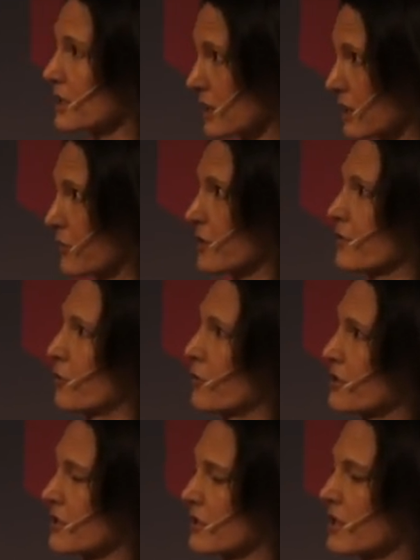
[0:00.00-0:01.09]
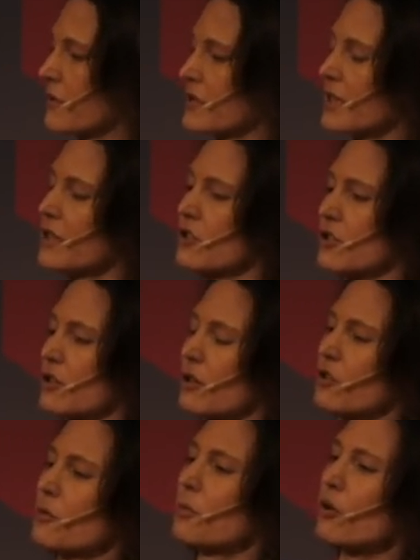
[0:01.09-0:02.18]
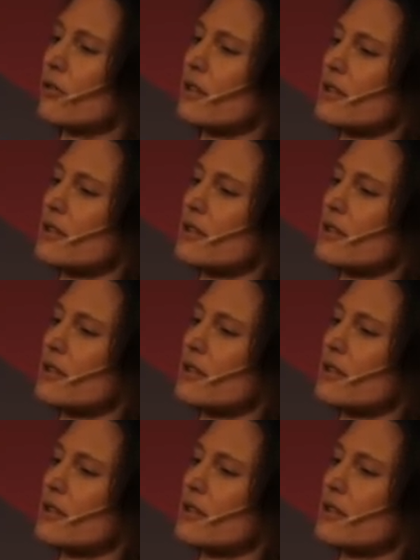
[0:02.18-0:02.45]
surface forces and surface tension. So if you're pouring